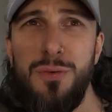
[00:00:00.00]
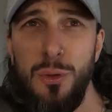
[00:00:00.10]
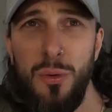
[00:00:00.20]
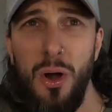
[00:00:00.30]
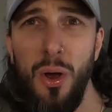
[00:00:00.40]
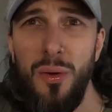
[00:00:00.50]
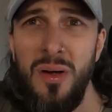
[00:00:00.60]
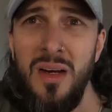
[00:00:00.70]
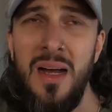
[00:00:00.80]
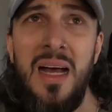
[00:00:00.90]

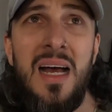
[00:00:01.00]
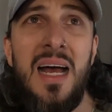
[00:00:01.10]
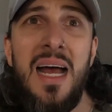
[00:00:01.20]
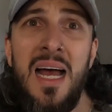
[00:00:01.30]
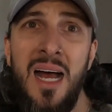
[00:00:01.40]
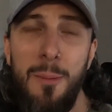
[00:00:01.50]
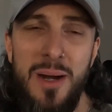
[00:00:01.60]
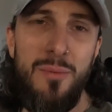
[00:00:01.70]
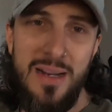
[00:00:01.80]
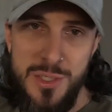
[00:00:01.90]
fluoro. I'm
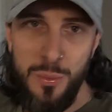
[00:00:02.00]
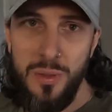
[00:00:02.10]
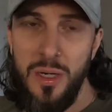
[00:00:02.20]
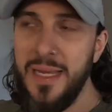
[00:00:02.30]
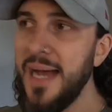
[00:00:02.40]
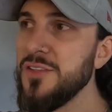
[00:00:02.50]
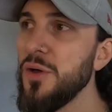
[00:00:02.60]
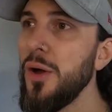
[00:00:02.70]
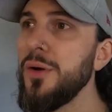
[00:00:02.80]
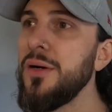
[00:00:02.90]
in a rental, okay?
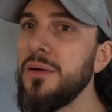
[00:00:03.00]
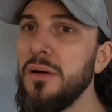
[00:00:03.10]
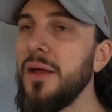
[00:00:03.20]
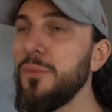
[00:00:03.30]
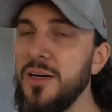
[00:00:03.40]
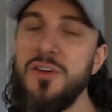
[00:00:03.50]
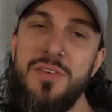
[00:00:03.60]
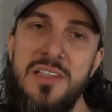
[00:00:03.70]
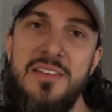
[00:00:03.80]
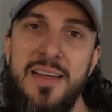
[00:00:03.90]
So otherwise,
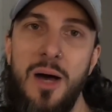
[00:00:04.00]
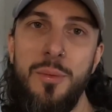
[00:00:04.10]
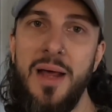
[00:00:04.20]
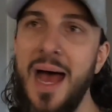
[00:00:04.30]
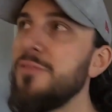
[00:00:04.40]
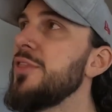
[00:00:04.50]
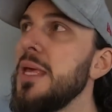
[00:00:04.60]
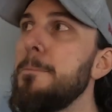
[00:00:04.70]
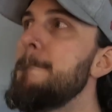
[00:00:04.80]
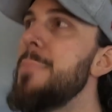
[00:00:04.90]
obviously, I would have
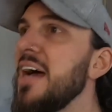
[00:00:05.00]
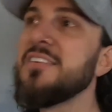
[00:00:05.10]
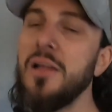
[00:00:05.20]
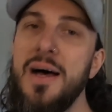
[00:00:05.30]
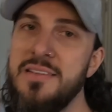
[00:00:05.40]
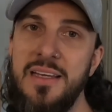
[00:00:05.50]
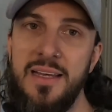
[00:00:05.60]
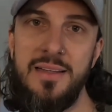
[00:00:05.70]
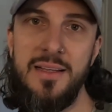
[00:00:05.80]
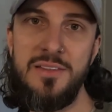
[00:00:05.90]
the best lighting
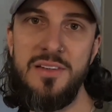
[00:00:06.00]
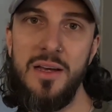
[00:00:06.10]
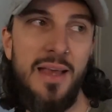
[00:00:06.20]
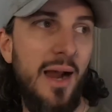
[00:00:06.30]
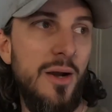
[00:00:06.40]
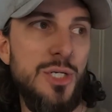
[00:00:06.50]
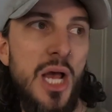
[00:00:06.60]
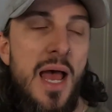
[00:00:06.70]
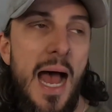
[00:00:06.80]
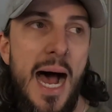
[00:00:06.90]
in this garage
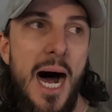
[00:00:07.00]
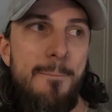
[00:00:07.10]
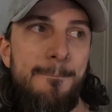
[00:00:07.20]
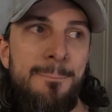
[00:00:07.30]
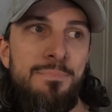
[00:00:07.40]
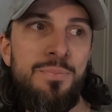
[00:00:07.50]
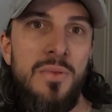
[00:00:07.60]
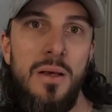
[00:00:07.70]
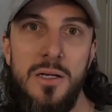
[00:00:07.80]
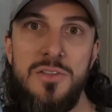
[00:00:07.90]
um,
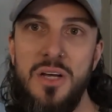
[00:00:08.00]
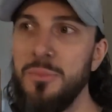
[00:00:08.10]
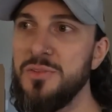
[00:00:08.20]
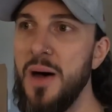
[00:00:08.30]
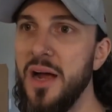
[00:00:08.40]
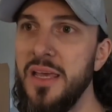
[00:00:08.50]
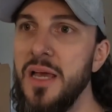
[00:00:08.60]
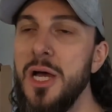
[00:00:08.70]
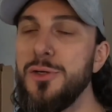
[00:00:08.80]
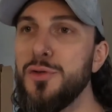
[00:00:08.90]
because I'm a
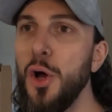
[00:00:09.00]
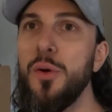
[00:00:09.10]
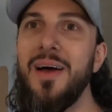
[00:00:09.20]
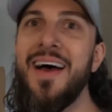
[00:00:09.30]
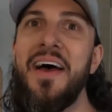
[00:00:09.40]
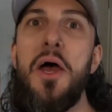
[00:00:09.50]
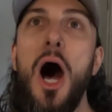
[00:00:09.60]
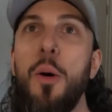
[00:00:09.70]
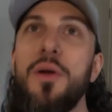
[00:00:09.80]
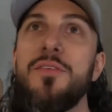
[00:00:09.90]
Sparky. So
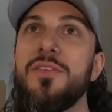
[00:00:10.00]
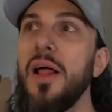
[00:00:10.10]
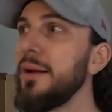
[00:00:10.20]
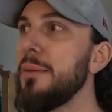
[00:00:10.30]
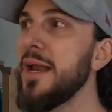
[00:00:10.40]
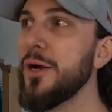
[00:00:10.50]
I would have like